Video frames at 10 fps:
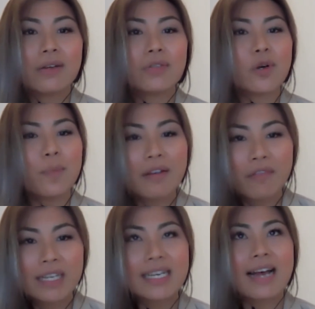Don't be
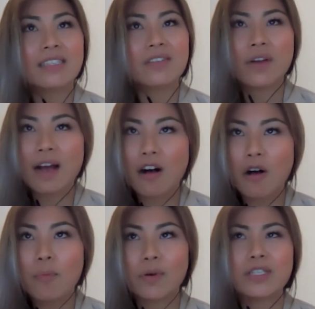afraid to ask for
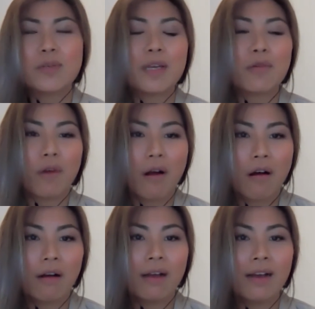help or to be
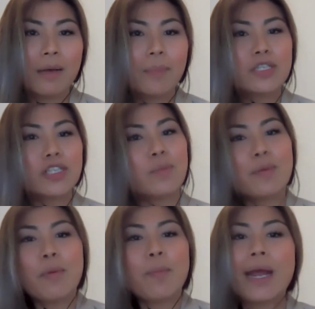wrong, but just
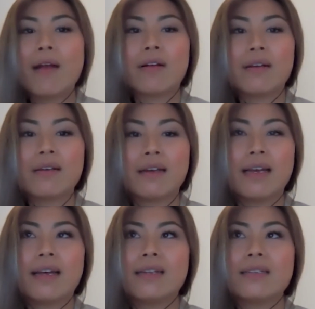be prepared.
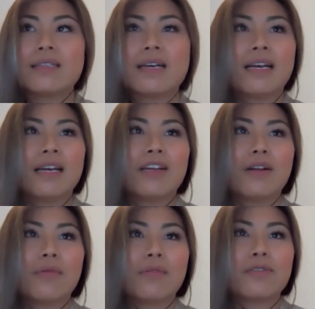And,
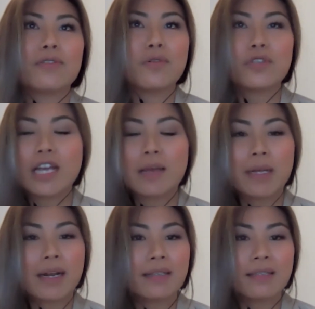there's no shame
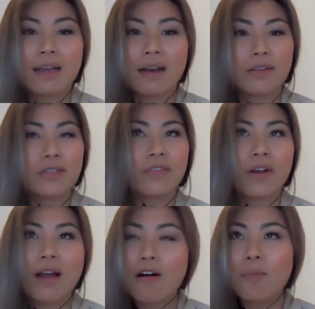in asking others for
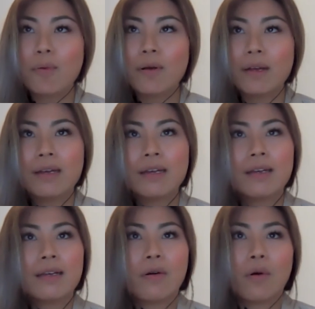help
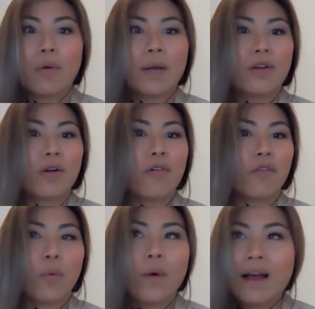or when you're
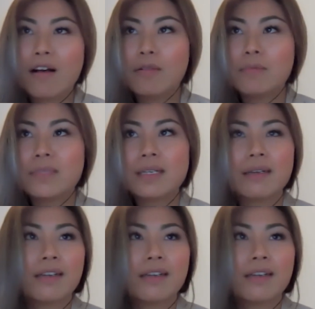overwhelmed,